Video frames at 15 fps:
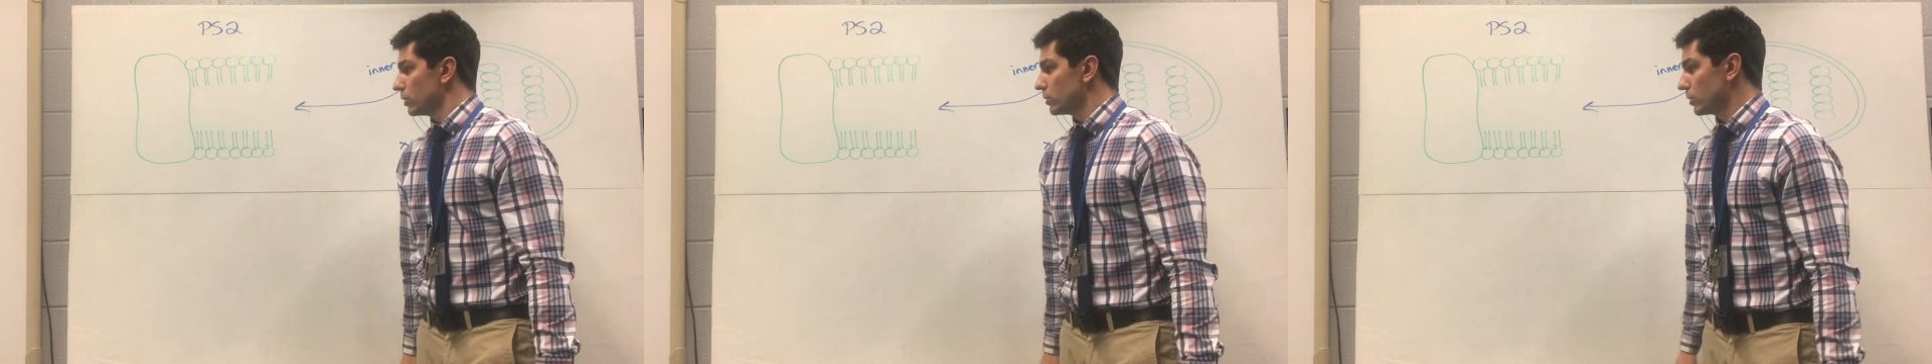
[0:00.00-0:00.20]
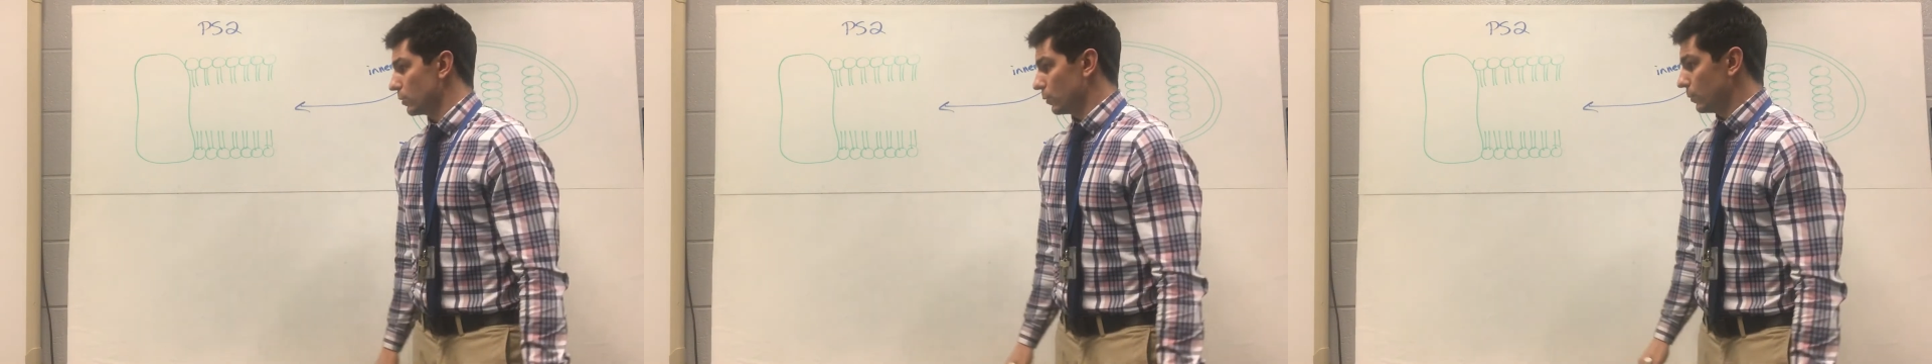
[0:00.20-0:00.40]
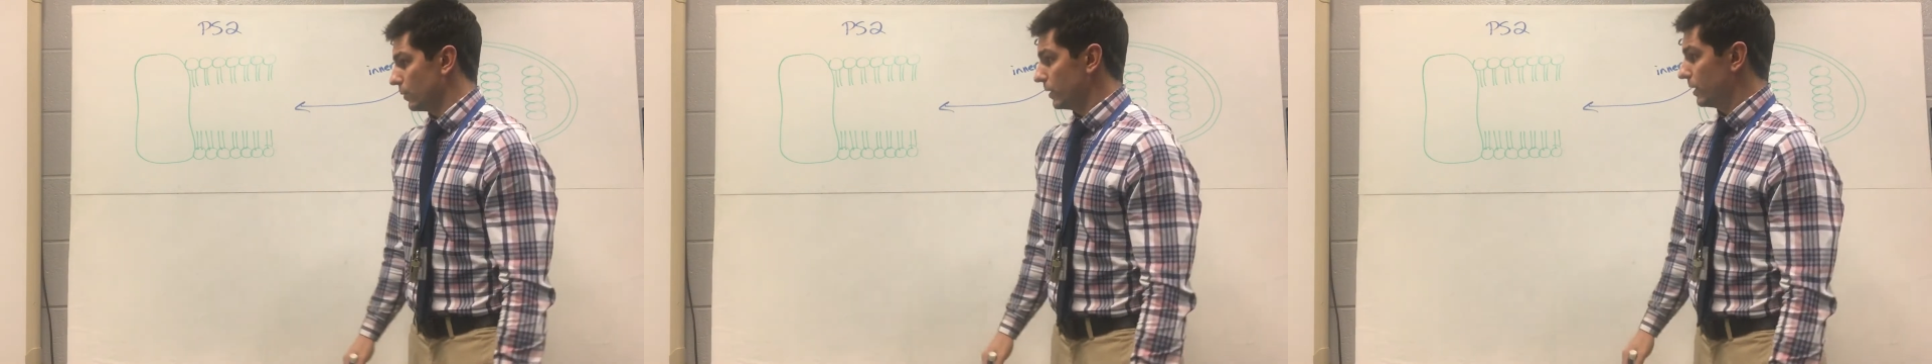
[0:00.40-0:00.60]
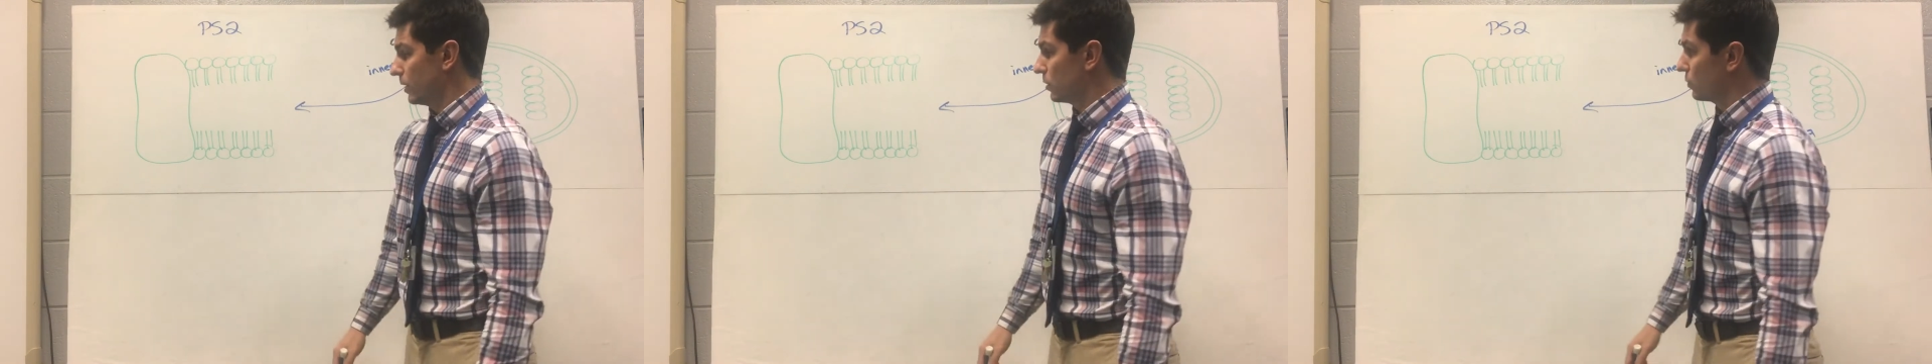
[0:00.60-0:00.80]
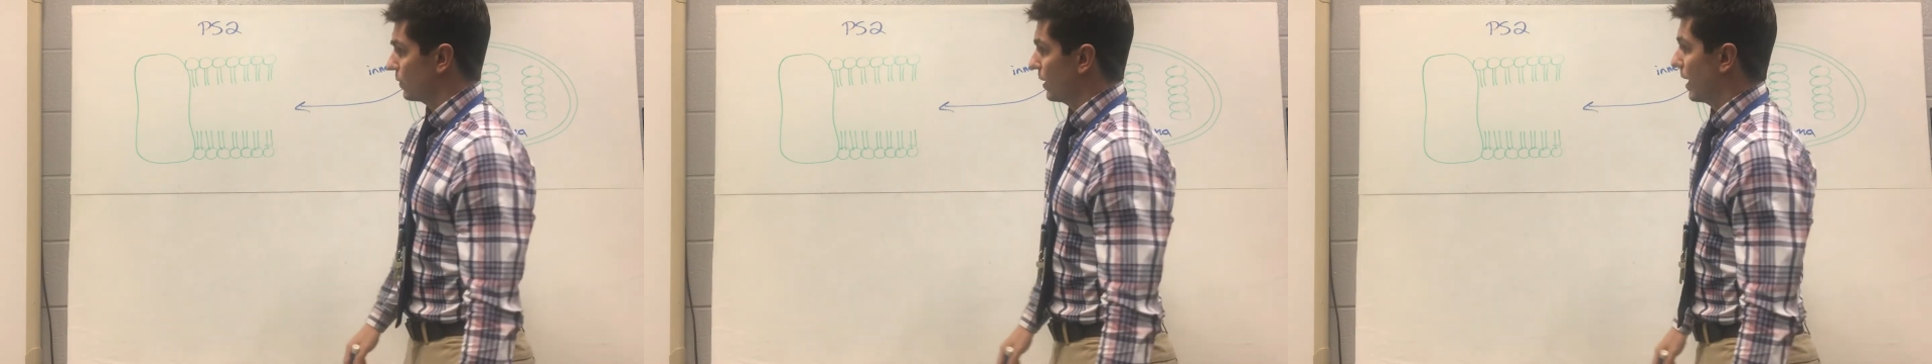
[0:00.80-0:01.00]
So
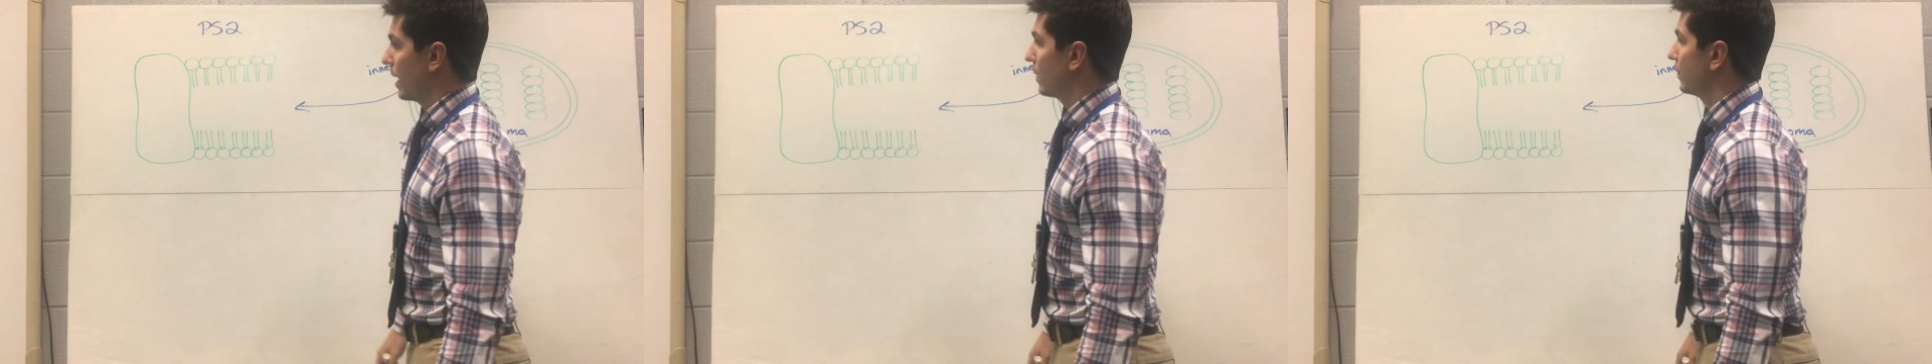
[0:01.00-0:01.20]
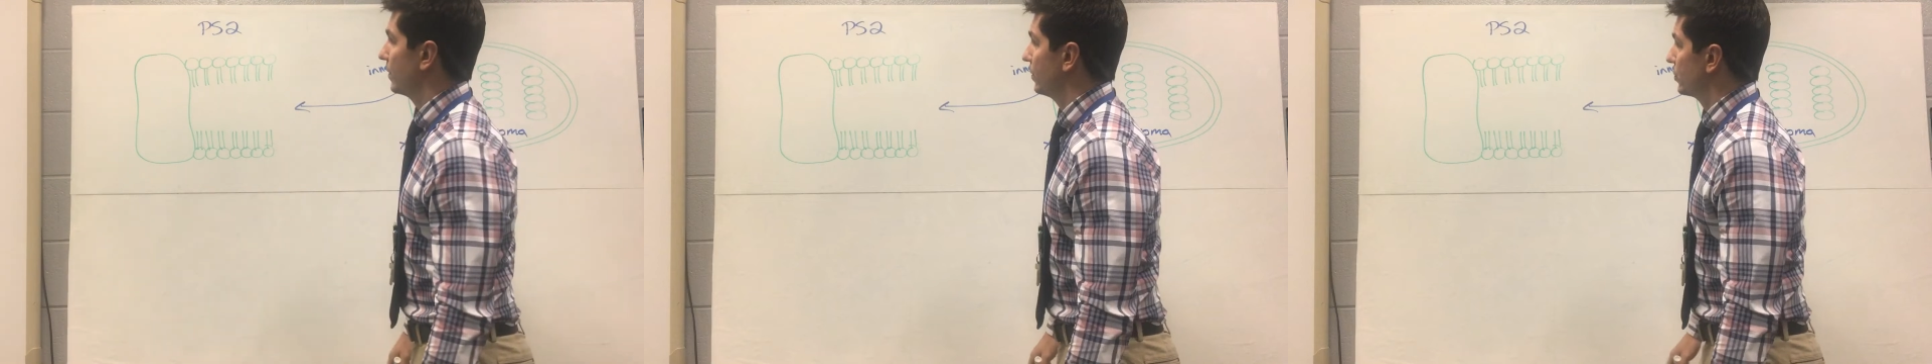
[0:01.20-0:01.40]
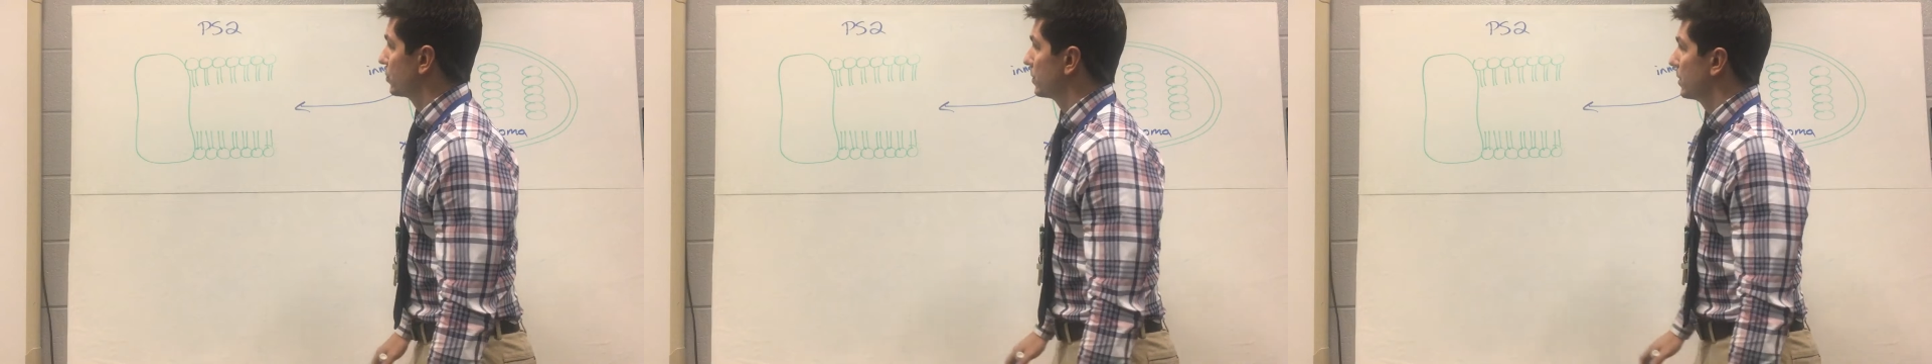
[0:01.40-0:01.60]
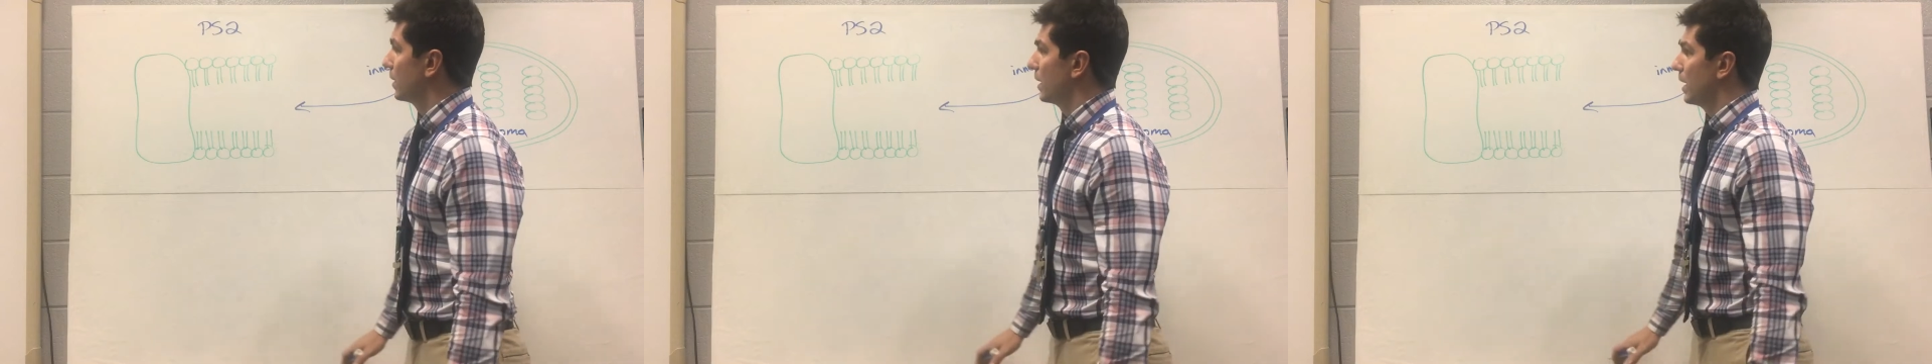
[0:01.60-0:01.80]
here's what happens.